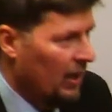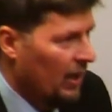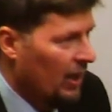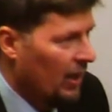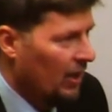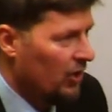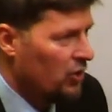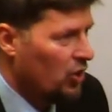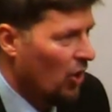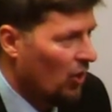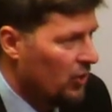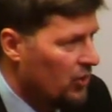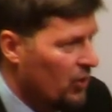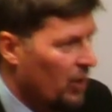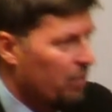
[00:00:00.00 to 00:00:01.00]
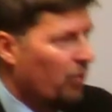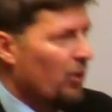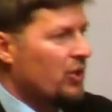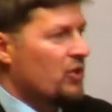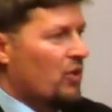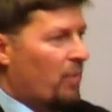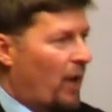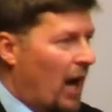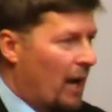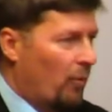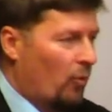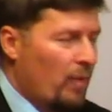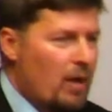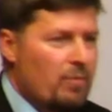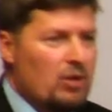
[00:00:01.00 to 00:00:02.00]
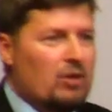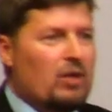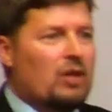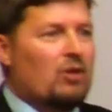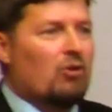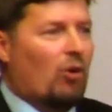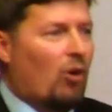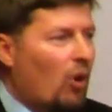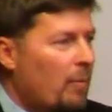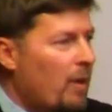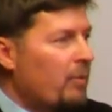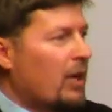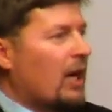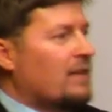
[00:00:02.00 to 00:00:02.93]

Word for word: in a church that preached the Bible. Maybe you didn't grow up, maybe you got